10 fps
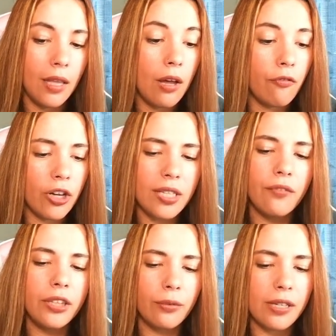Voice of
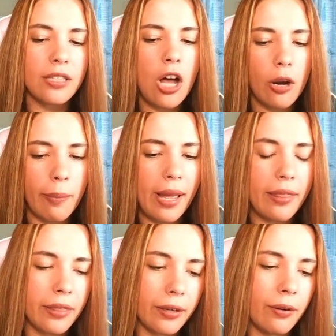Victory is not
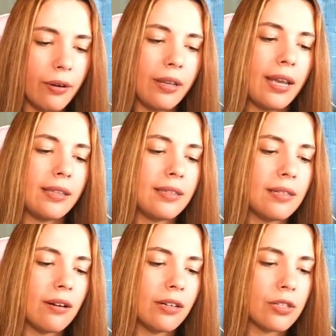bad though. Okay, this
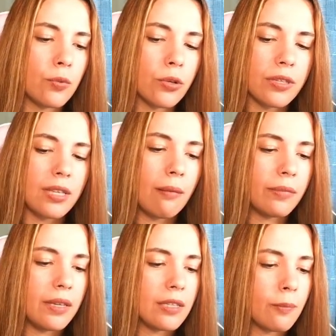card is worth
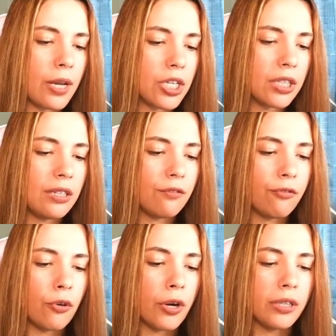something, especially in
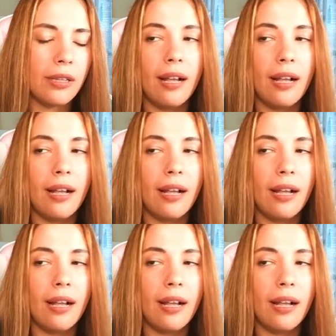foil.